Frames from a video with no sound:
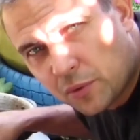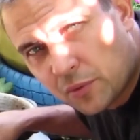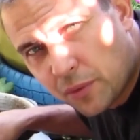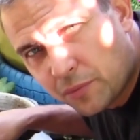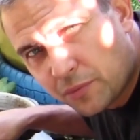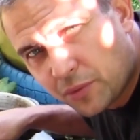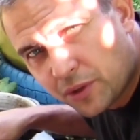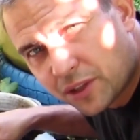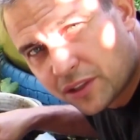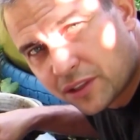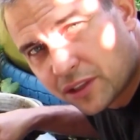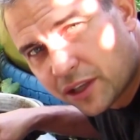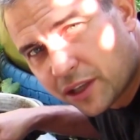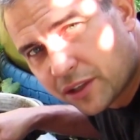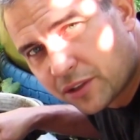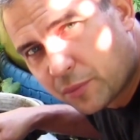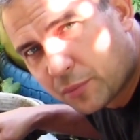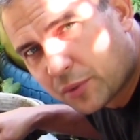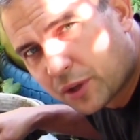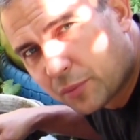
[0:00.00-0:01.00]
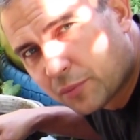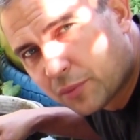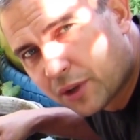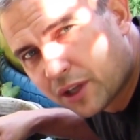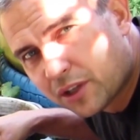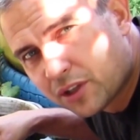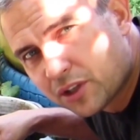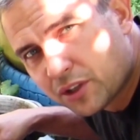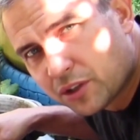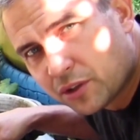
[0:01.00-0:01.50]
For distilling the plum
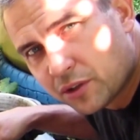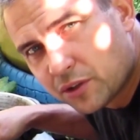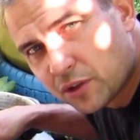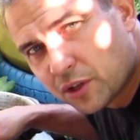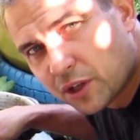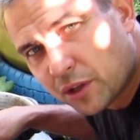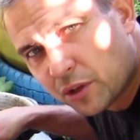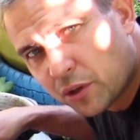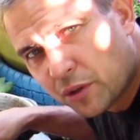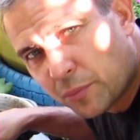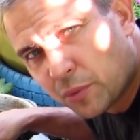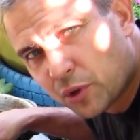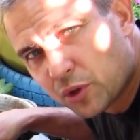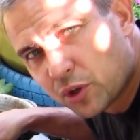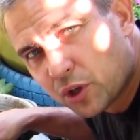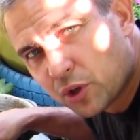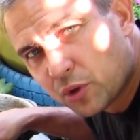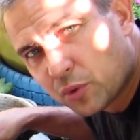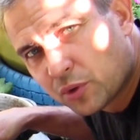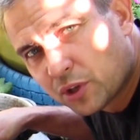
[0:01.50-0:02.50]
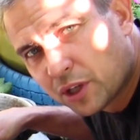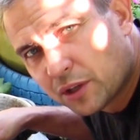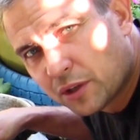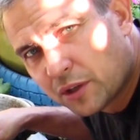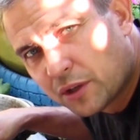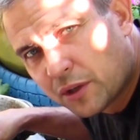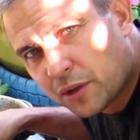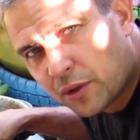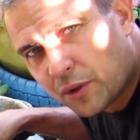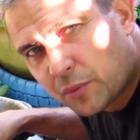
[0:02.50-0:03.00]
mash, I use milk concrete,
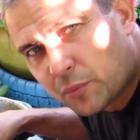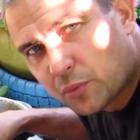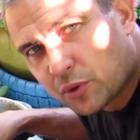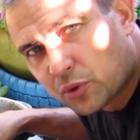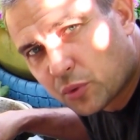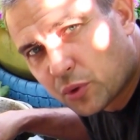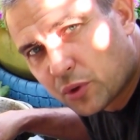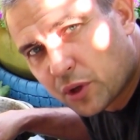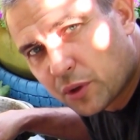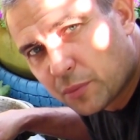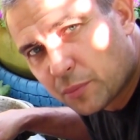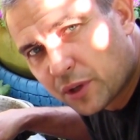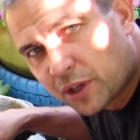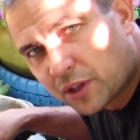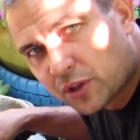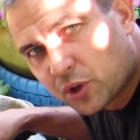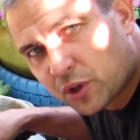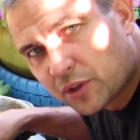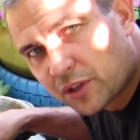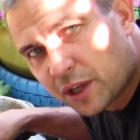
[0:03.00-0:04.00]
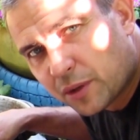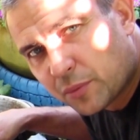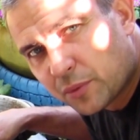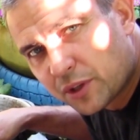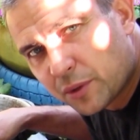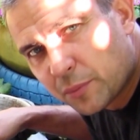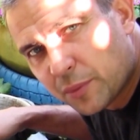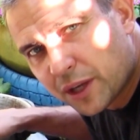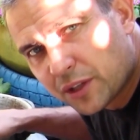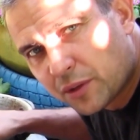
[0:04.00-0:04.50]
which will not be in contact with
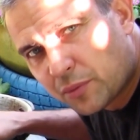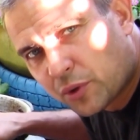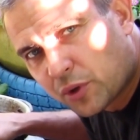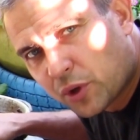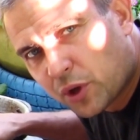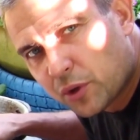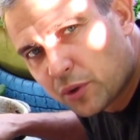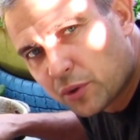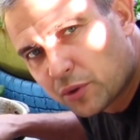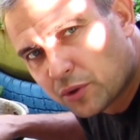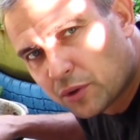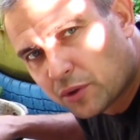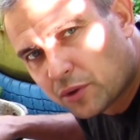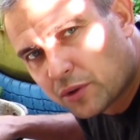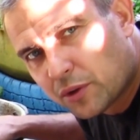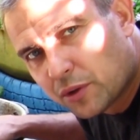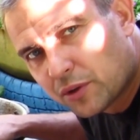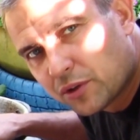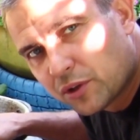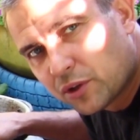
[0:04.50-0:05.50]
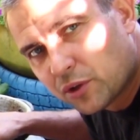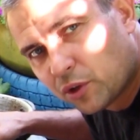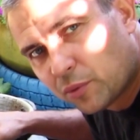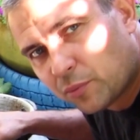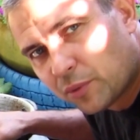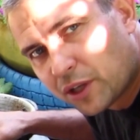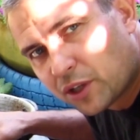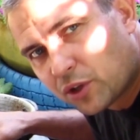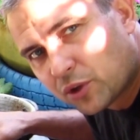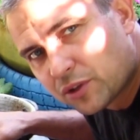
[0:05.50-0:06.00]
the mash for long, so not
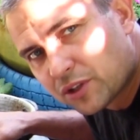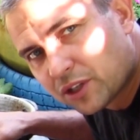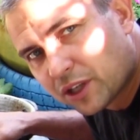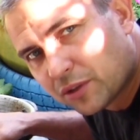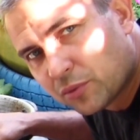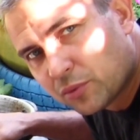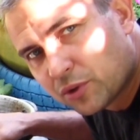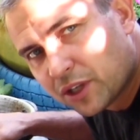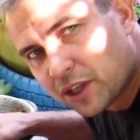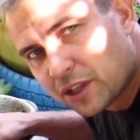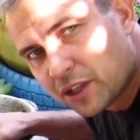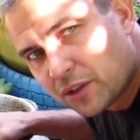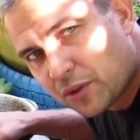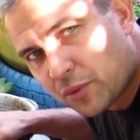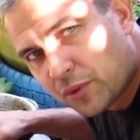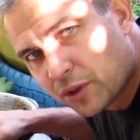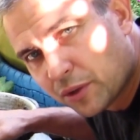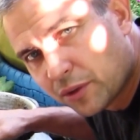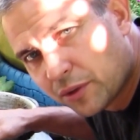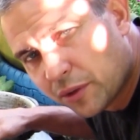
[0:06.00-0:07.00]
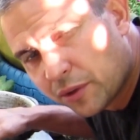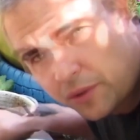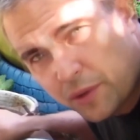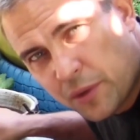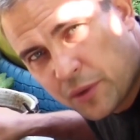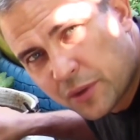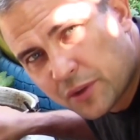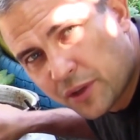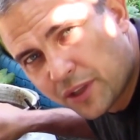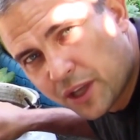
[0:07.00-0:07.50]
many oxides will get into it.
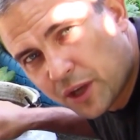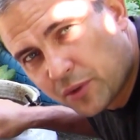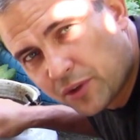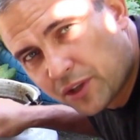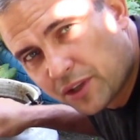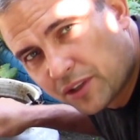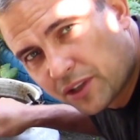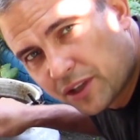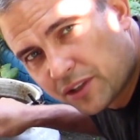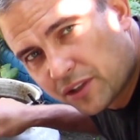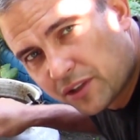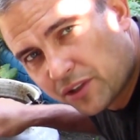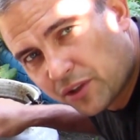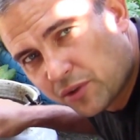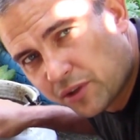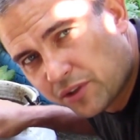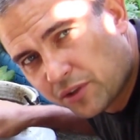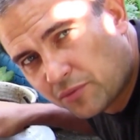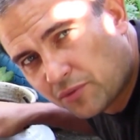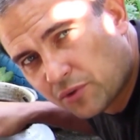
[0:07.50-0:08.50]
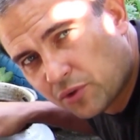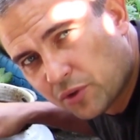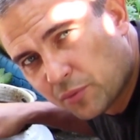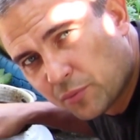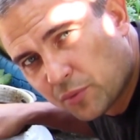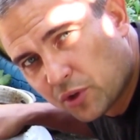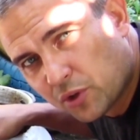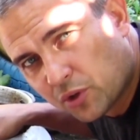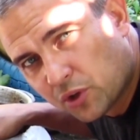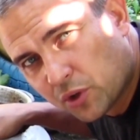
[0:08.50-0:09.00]
Now it is necessary to fill the
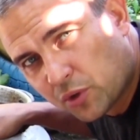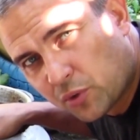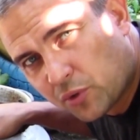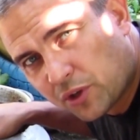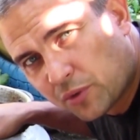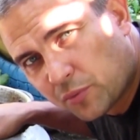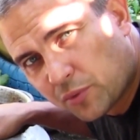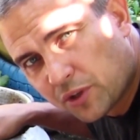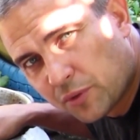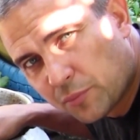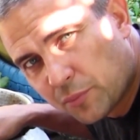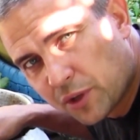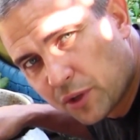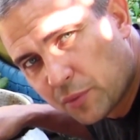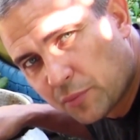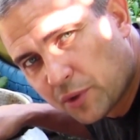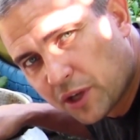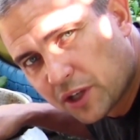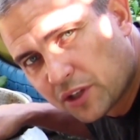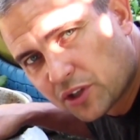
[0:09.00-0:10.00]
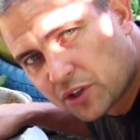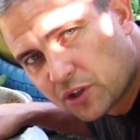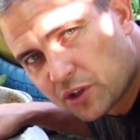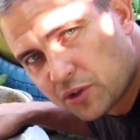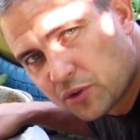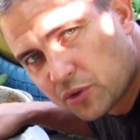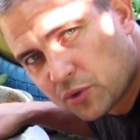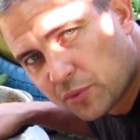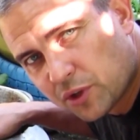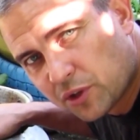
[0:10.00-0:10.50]
milk concrete with the plum mash
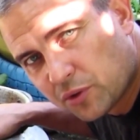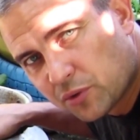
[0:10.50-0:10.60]
to about